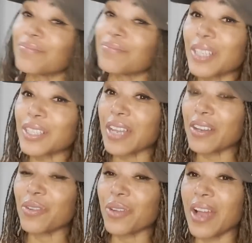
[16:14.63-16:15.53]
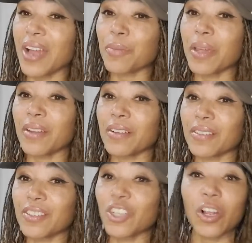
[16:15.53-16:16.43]
because I know you guys made a
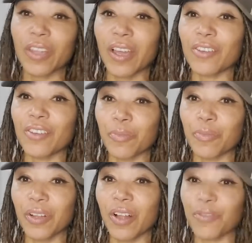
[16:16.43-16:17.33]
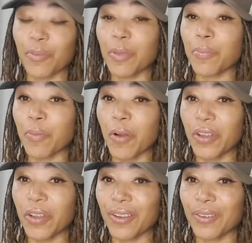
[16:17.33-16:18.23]
chunk of that hundred mil off of me
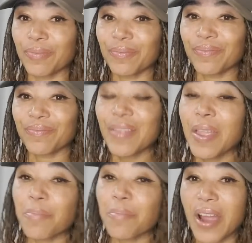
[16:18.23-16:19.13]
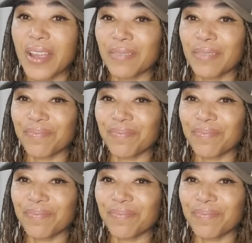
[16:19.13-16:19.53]
promoting you, Brian.